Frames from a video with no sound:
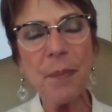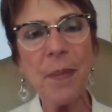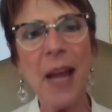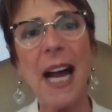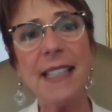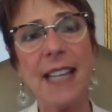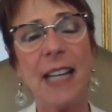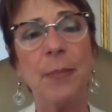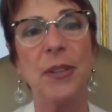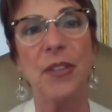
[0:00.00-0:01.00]
I
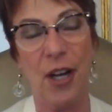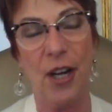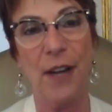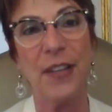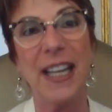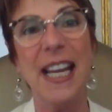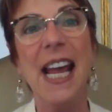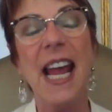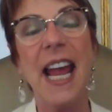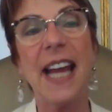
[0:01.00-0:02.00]
sampled the coffee,
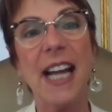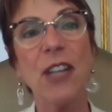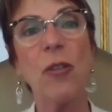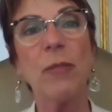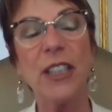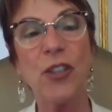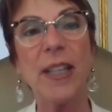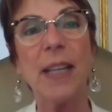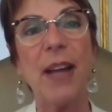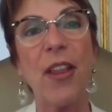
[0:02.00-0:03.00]
and I normally
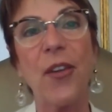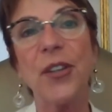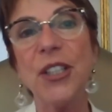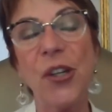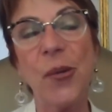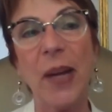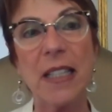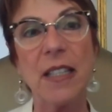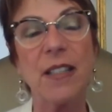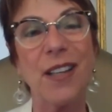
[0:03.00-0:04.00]
drink about 32
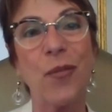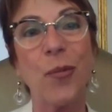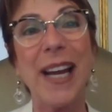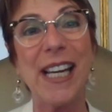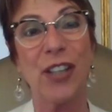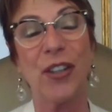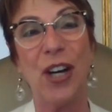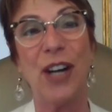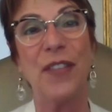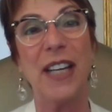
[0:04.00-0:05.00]
ounces of regular
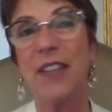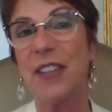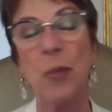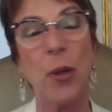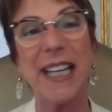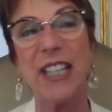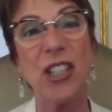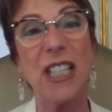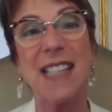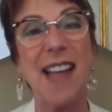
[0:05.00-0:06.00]
coffee every morning. It's
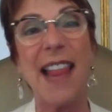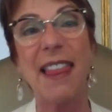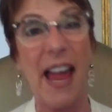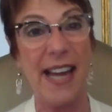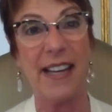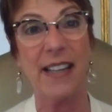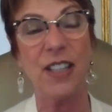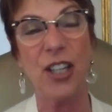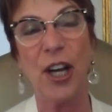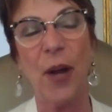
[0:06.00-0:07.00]
just because I like it,
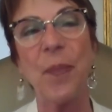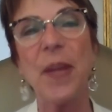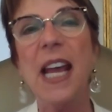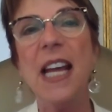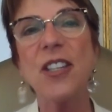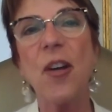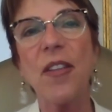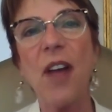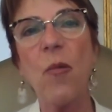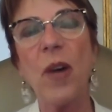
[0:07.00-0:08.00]
you know. So I
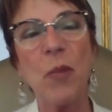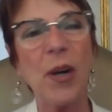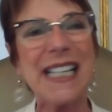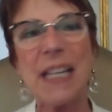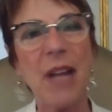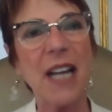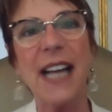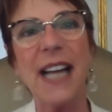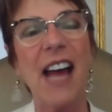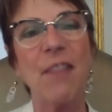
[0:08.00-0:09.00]
thought one morning, I'm not going
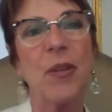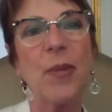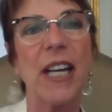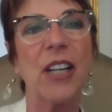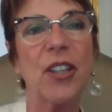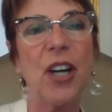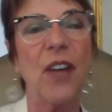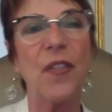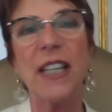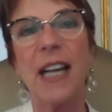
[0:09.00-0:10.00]
to have my regular
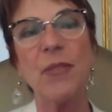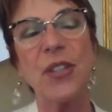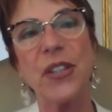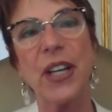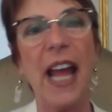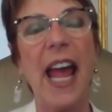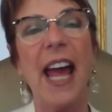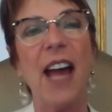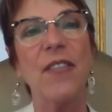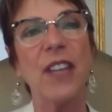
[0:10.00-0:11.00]
coffee. I'm just going to
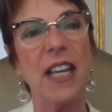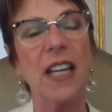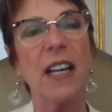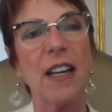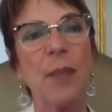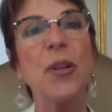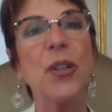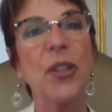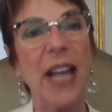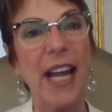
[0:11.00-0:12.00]
have the
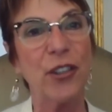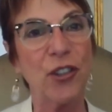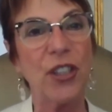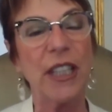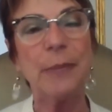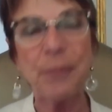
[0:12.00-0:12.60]
Pure Energy.